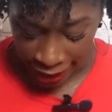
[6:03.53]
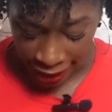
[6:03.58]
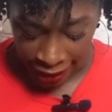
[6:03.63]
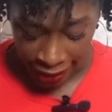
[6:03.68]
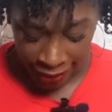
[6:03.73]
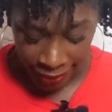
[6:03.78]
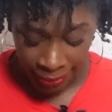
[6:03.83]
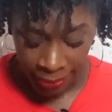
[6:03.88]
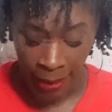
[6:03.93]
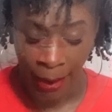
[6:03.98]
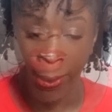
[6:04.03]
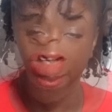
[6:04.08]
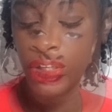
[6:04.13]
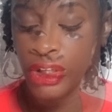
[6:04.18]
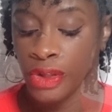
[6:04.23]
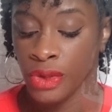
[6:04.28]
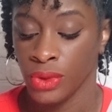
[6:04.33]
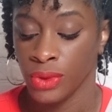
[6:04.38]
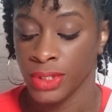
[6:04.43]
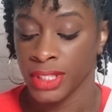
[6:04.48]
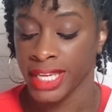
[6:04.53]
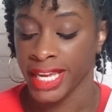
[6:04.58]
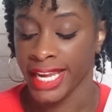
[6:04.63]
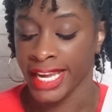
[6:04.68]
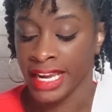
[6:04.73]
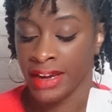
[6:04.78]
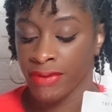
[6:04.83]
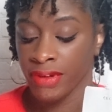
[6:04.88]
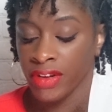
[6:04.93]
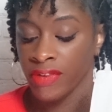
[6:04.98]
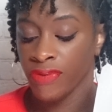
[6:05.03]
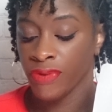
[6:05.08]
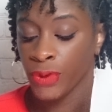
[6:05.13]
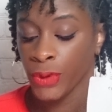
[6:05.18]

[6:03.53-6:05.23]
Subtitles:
thing. Use every